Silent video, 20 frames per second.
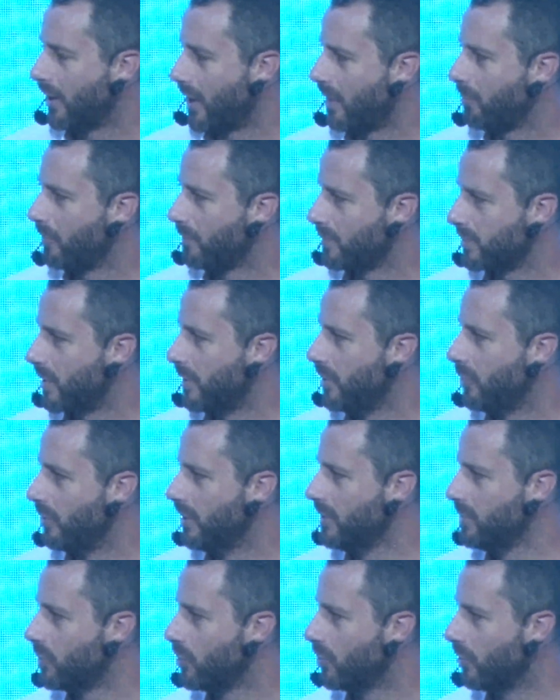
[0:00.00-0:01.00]
couple of senior
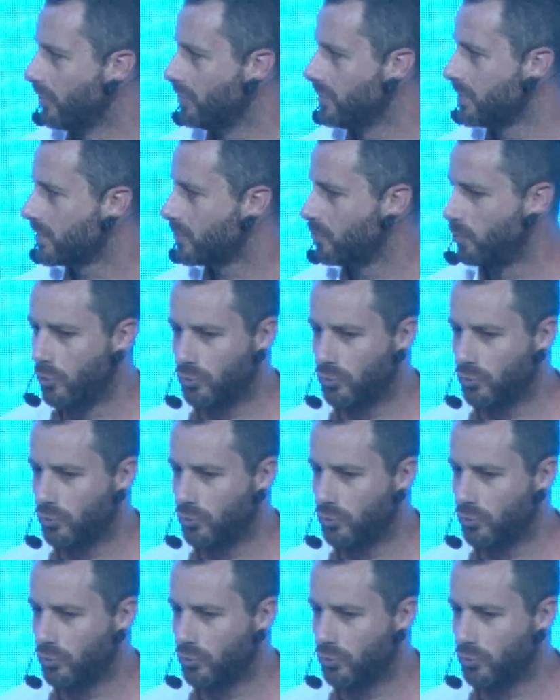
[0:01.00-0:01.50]
interns?